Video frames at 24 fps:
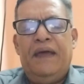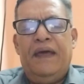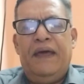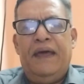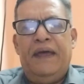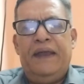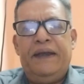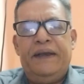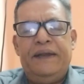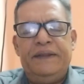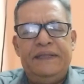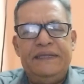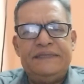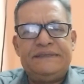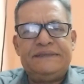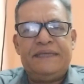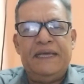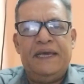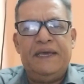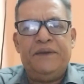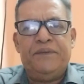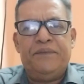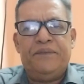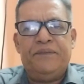And this
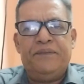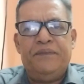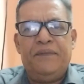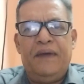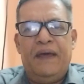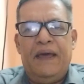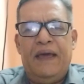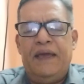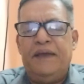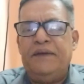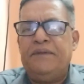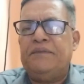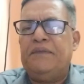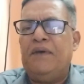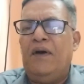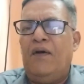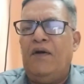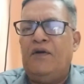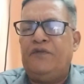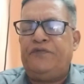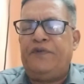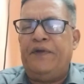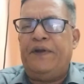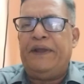time I am
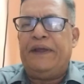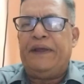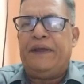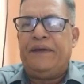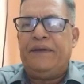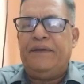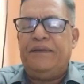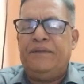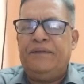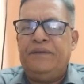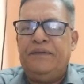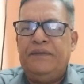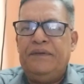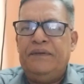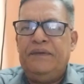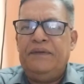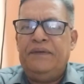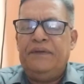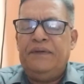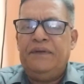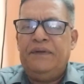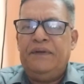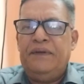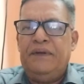offering
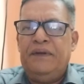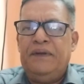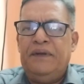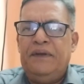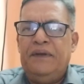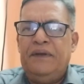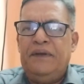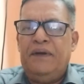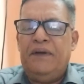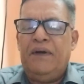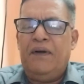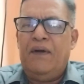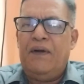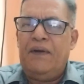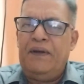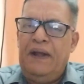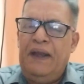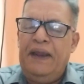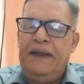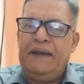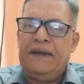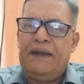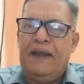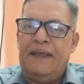
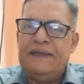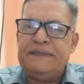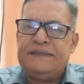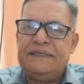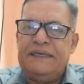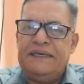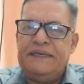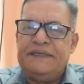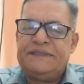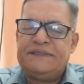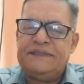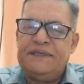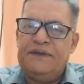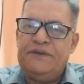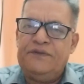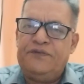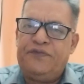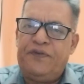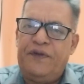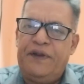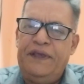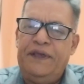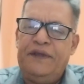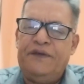online classes
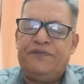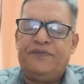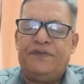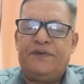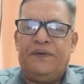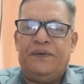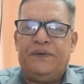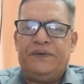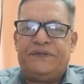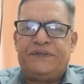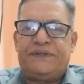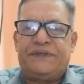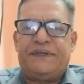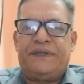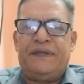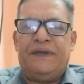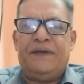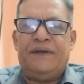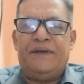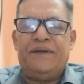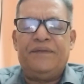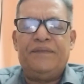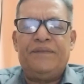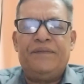free of cost.
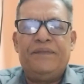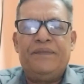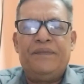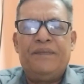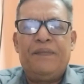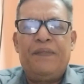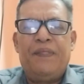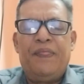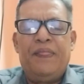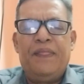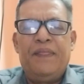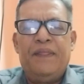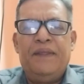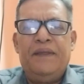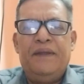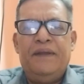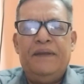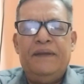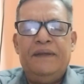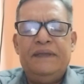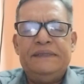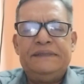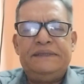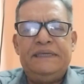
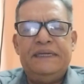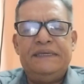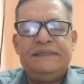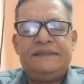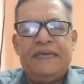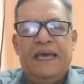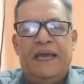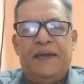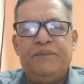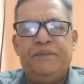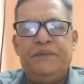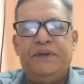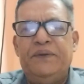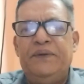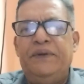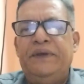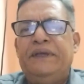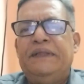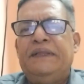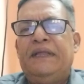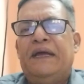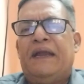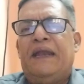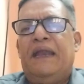Since I am
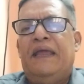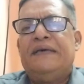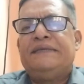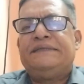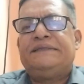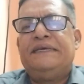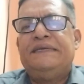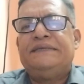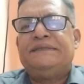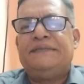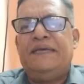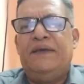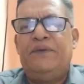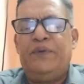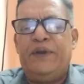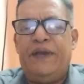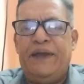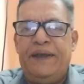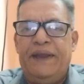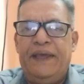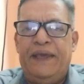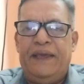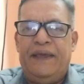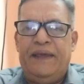doing the classes
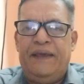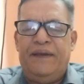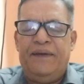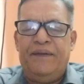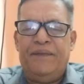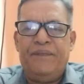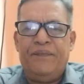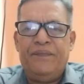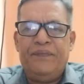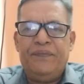every day,